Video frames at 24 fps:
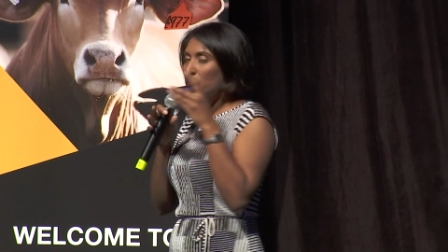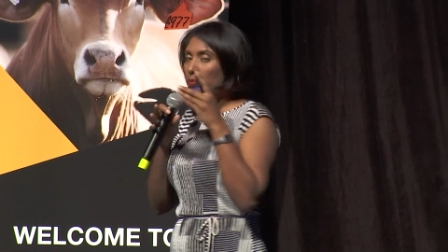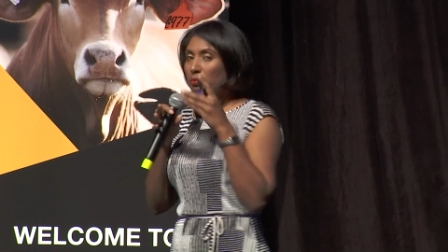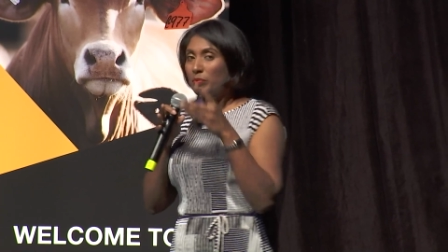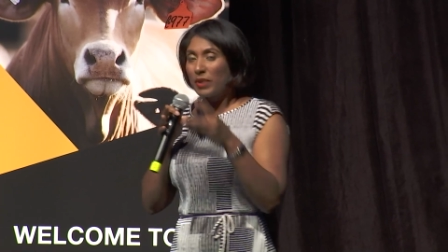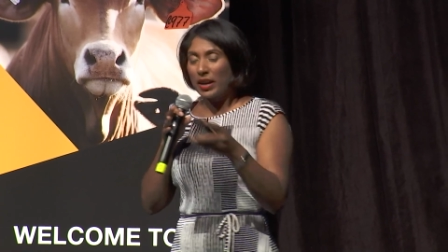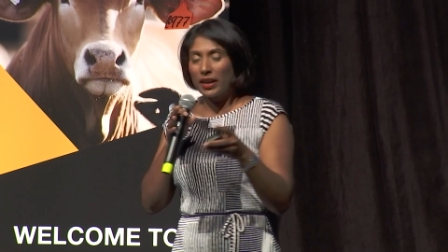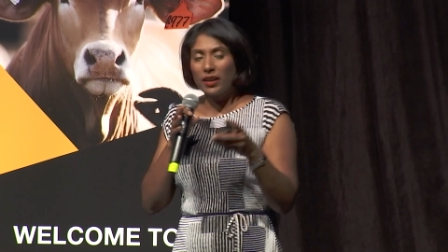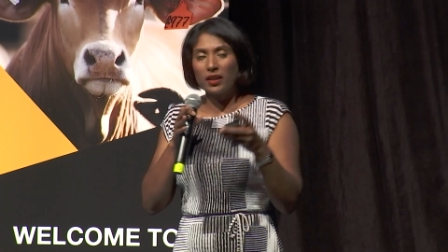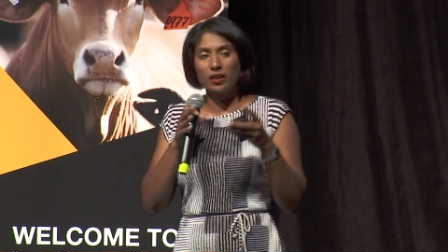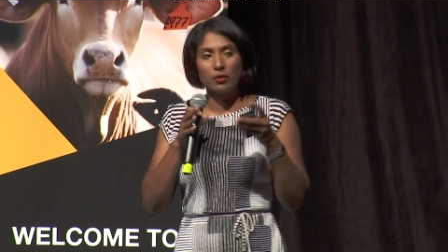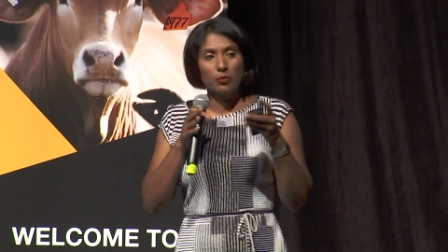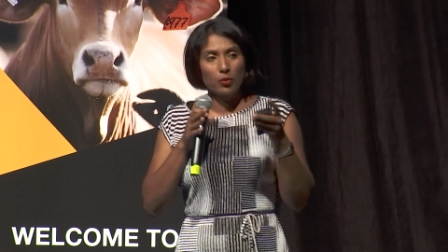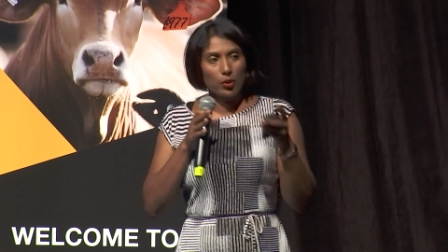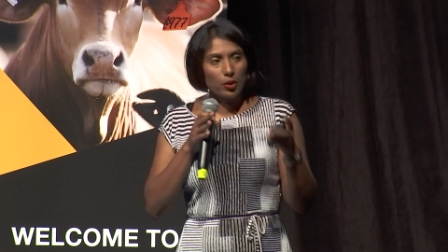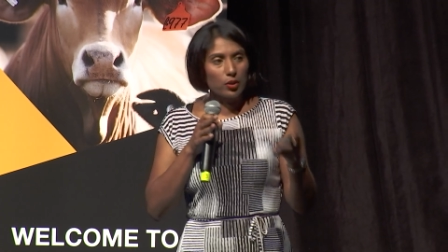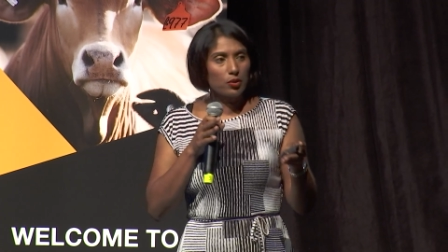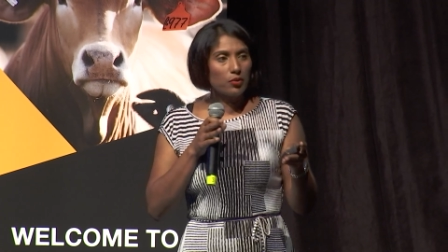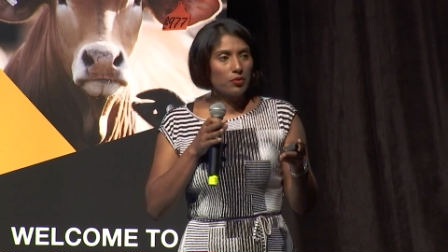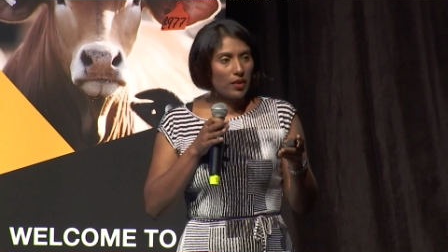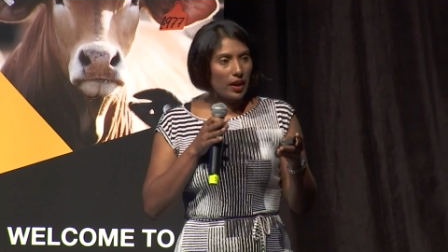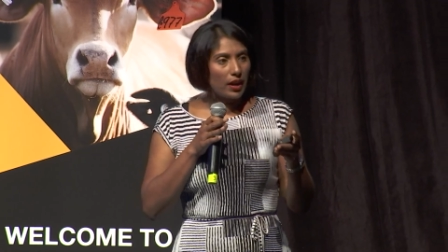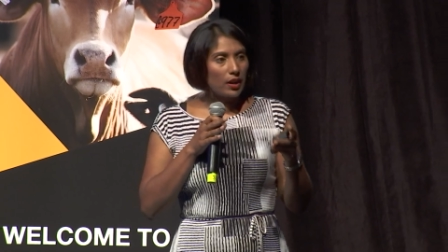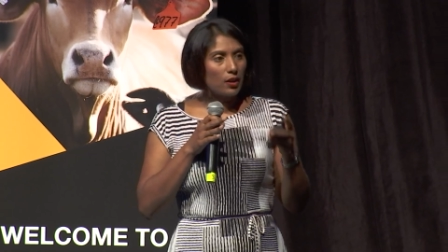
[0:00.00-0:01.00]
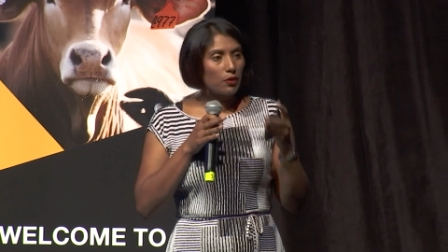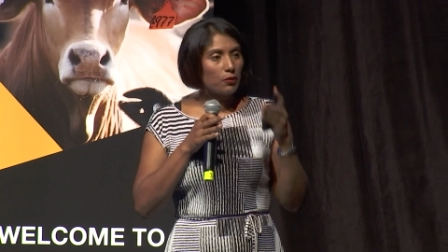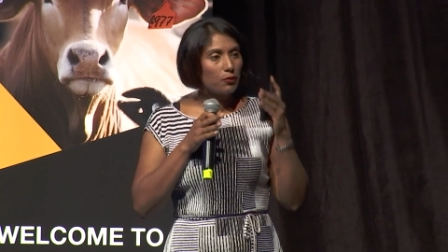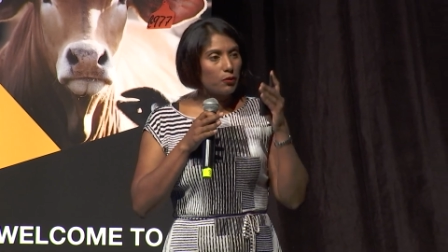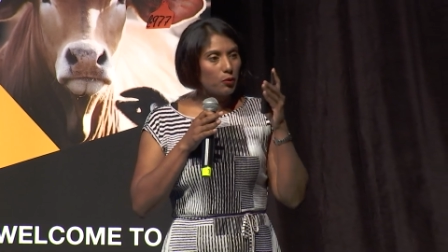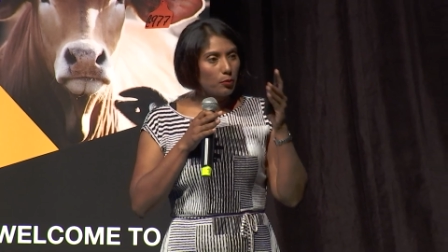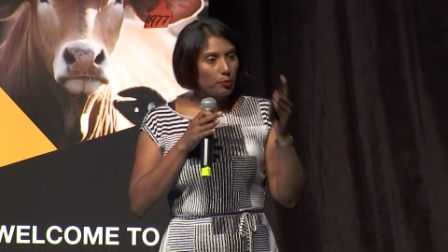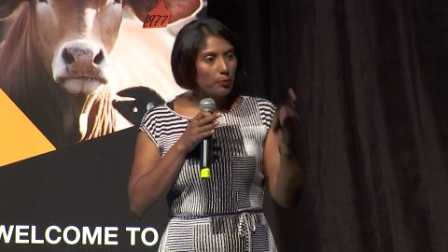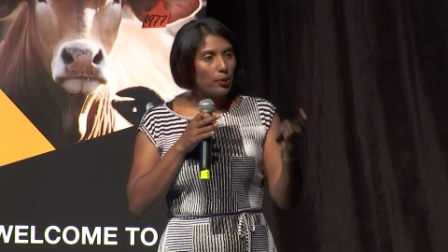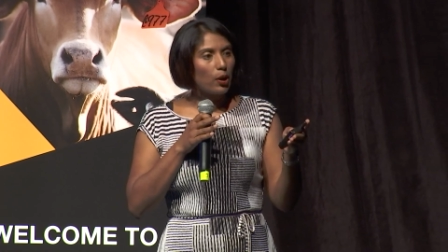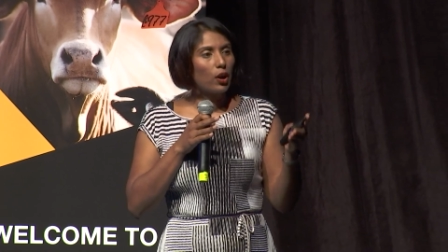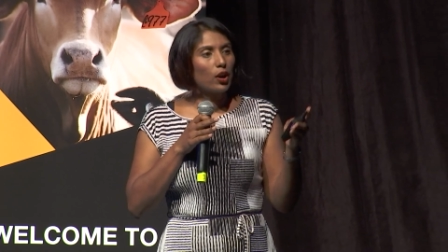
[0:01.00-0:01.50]
main motivator
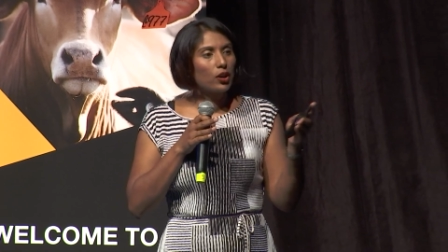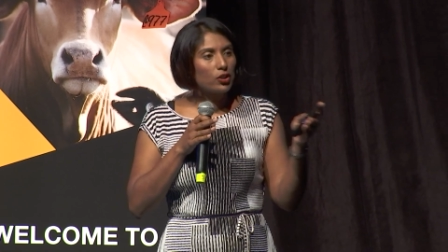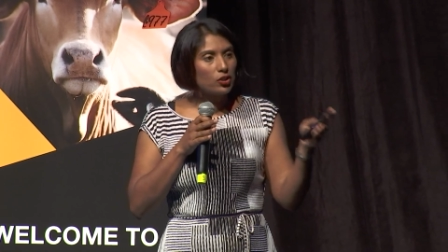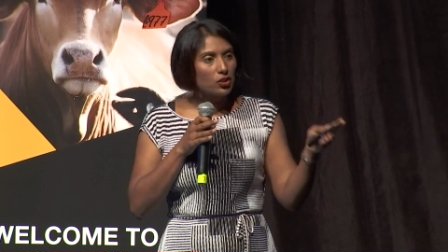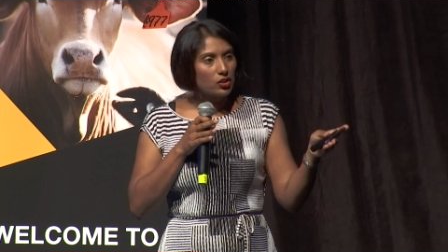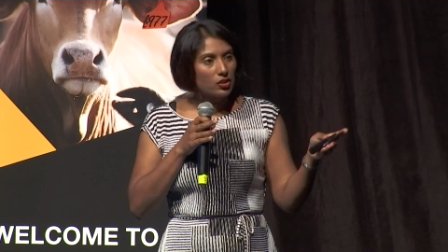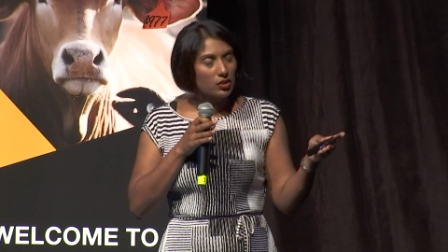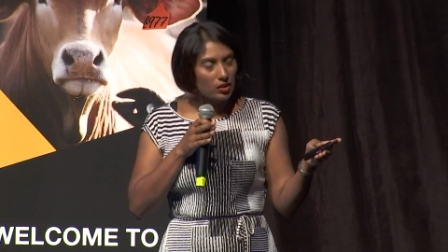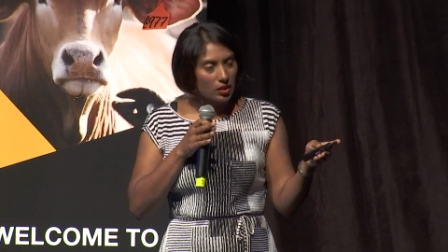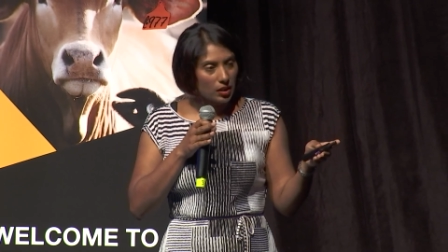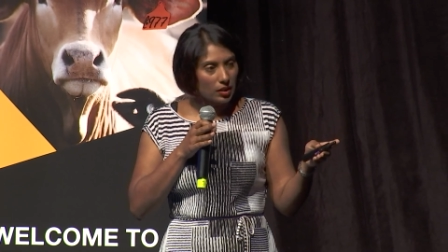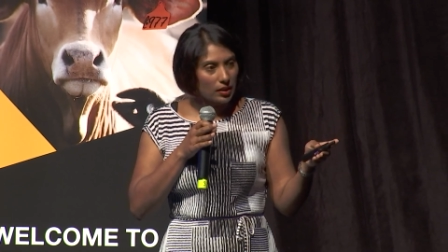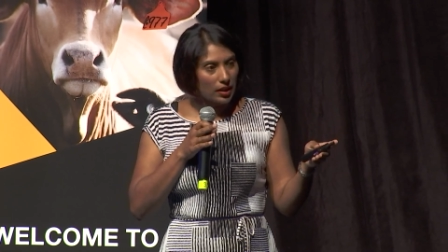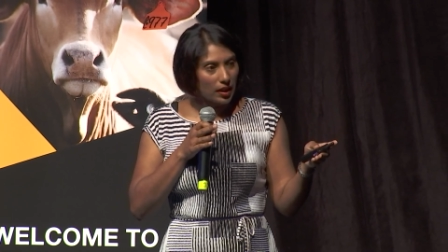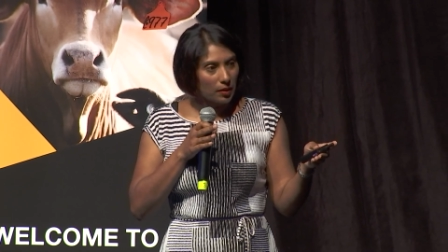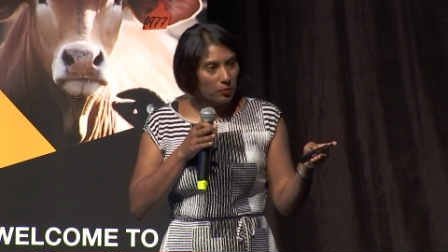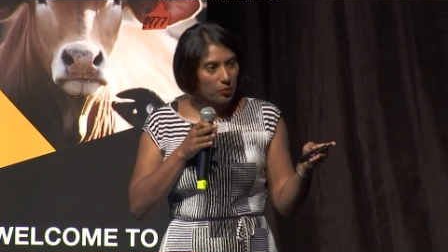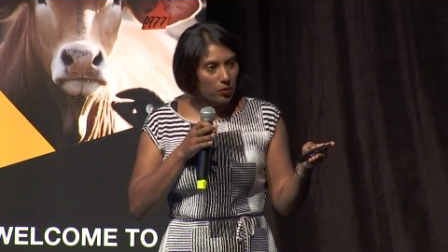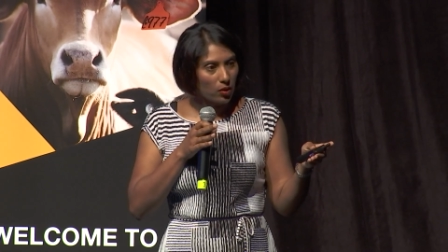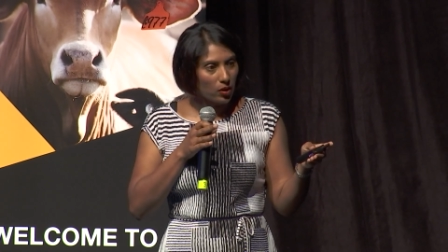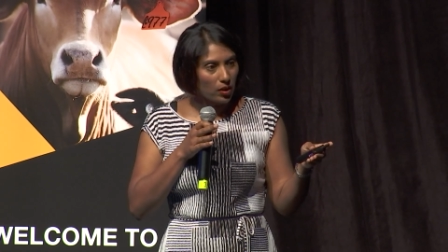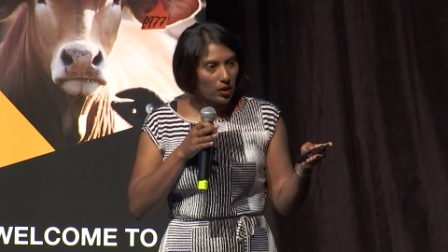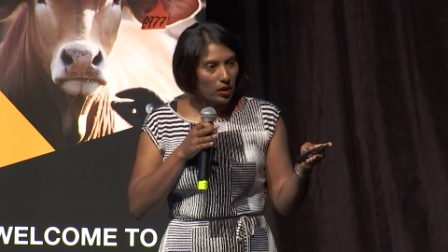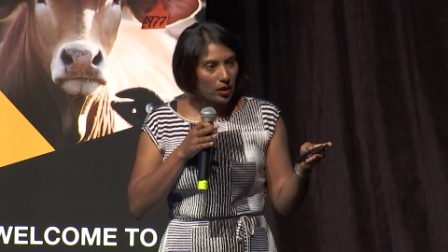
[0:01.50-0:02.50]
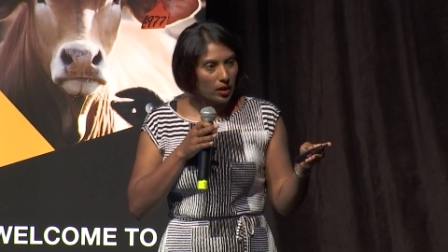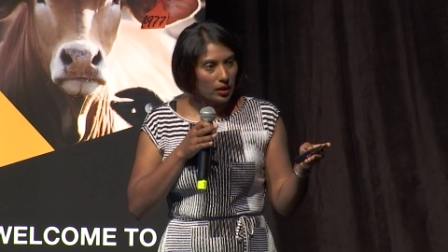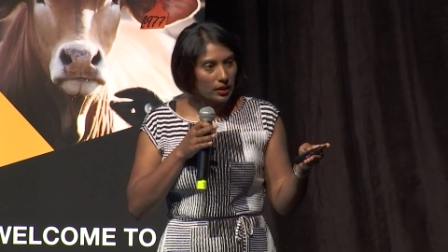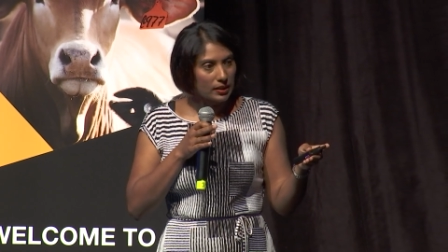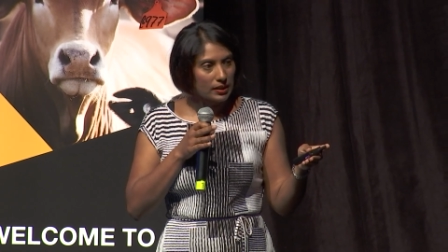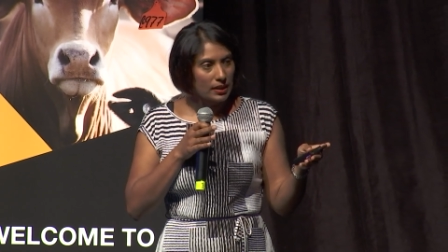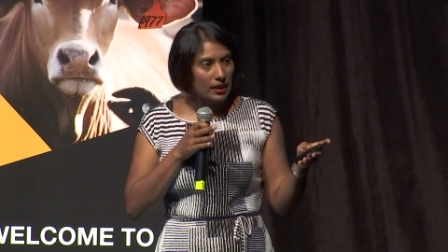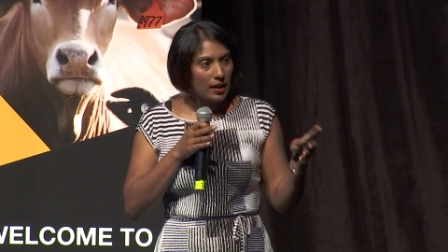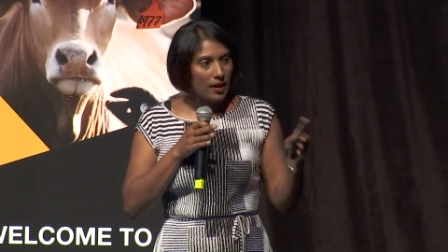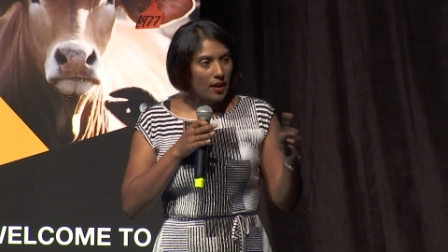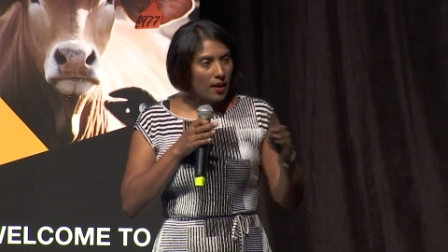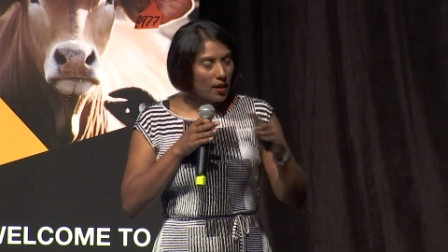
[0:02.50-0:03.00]
for purchasing that
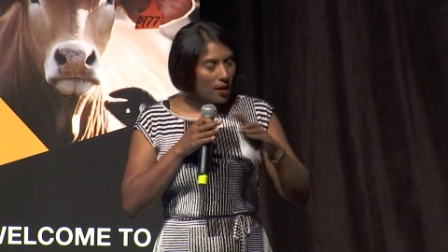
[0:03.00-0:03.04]
product,